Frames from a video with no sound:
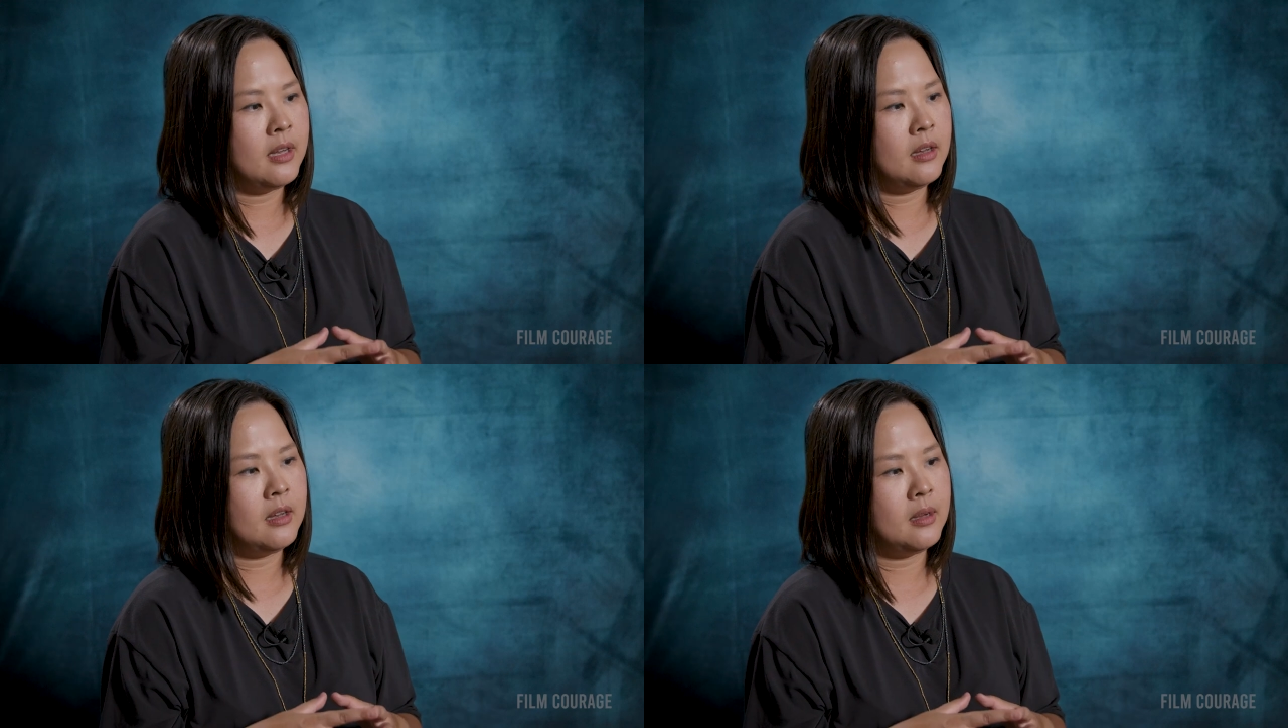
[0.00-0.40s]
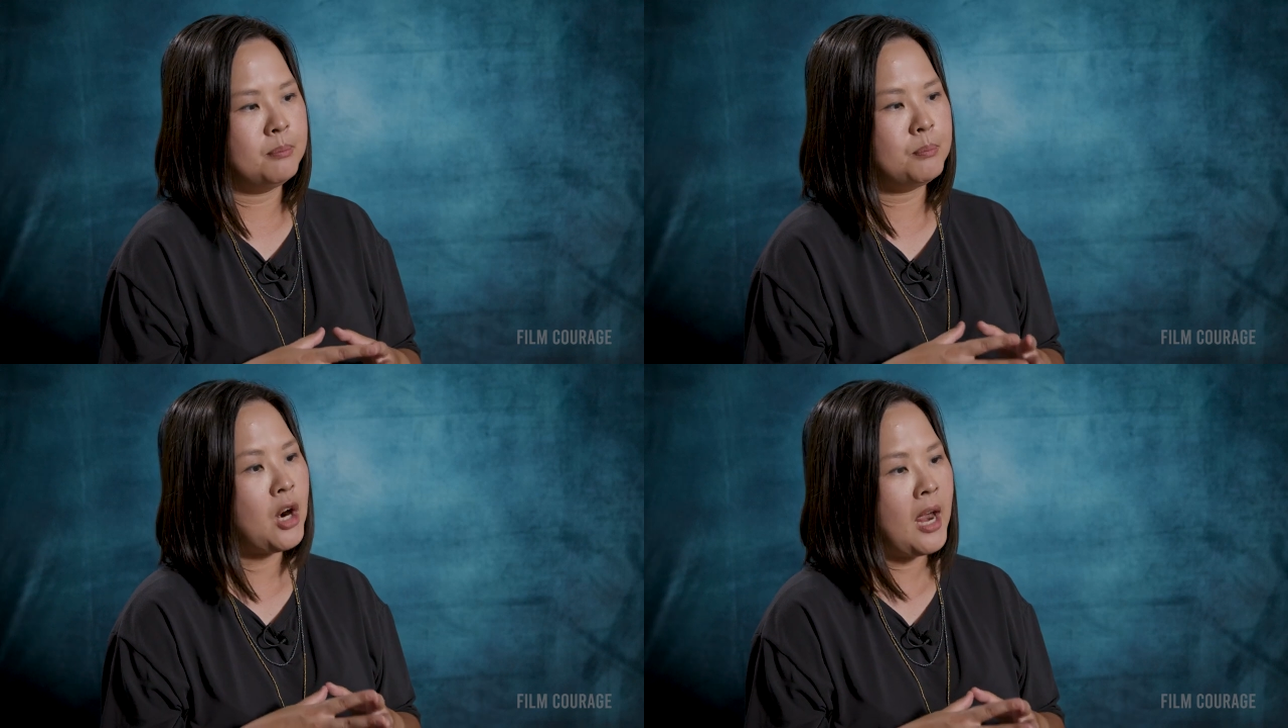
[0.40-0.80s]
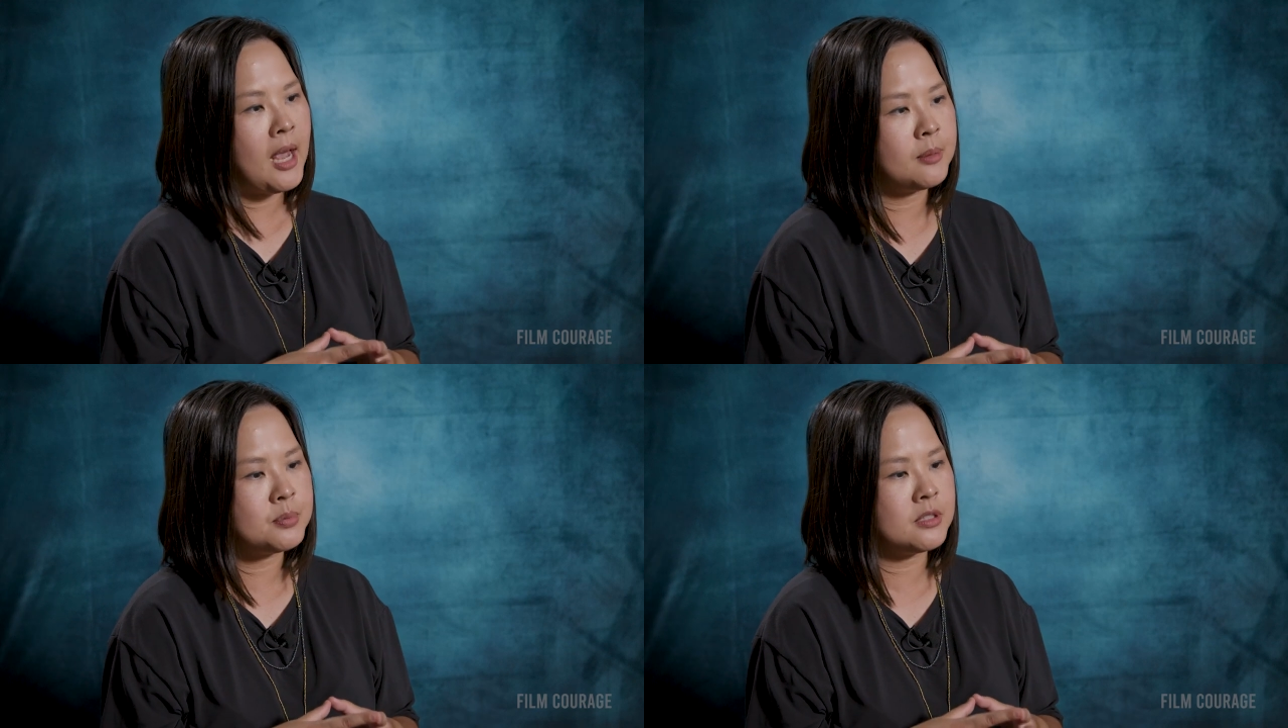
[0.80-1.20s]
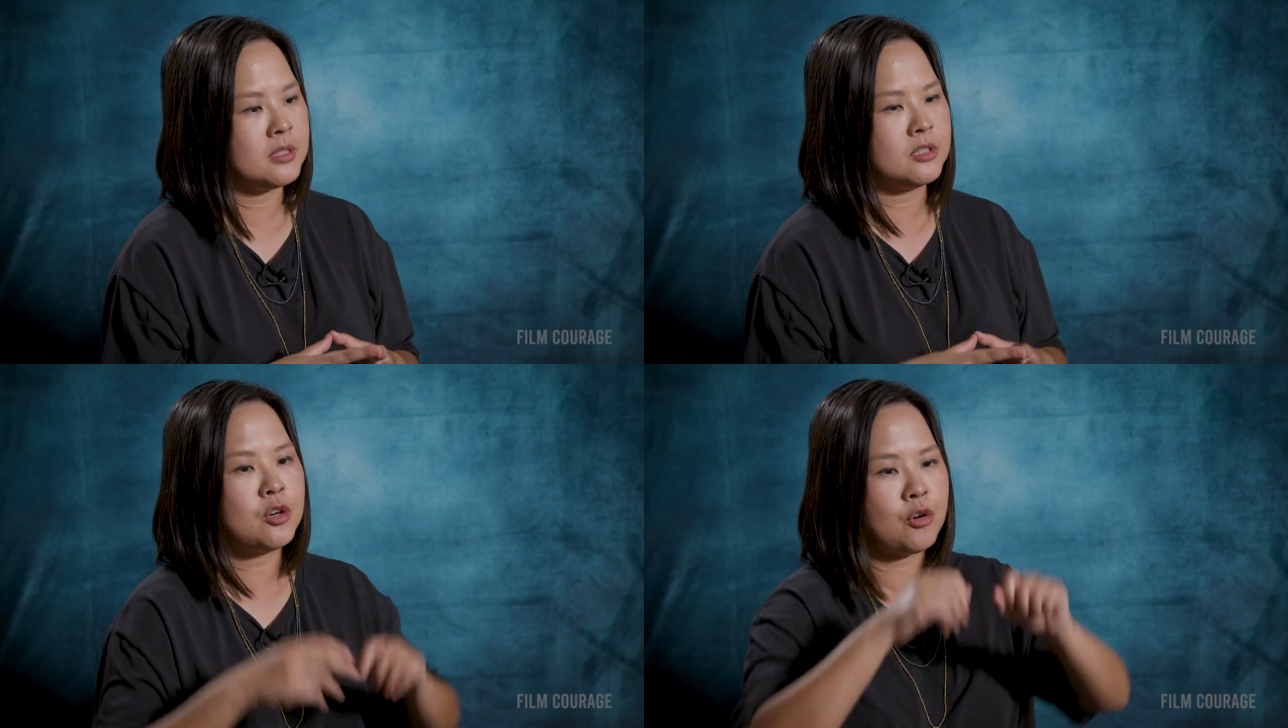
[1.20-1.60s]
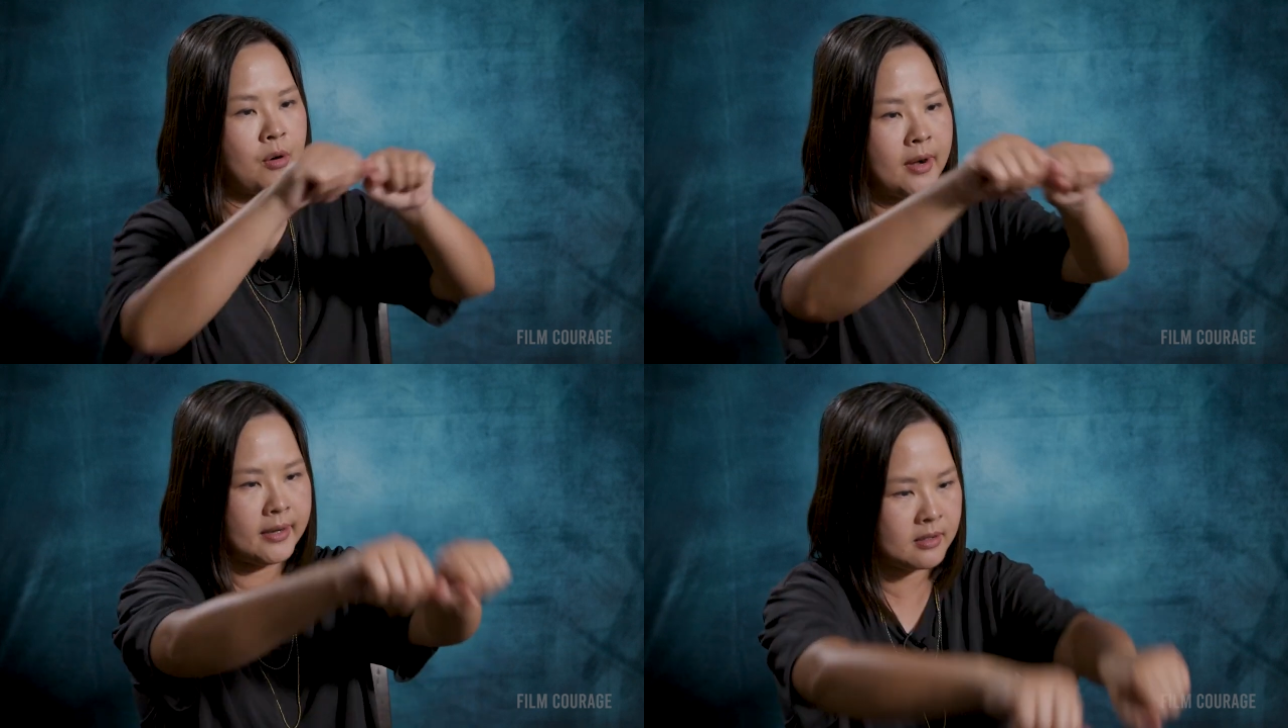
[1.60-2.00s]
Um, perhaps it's a
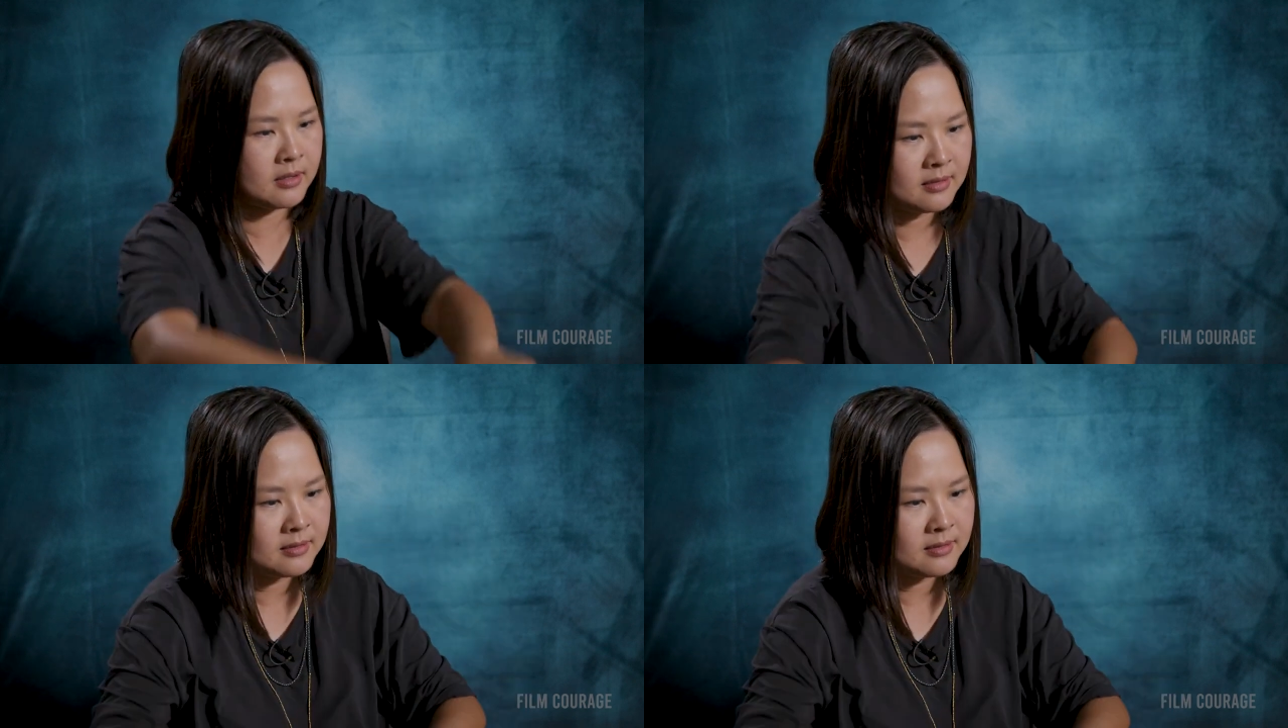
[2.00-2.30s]
crank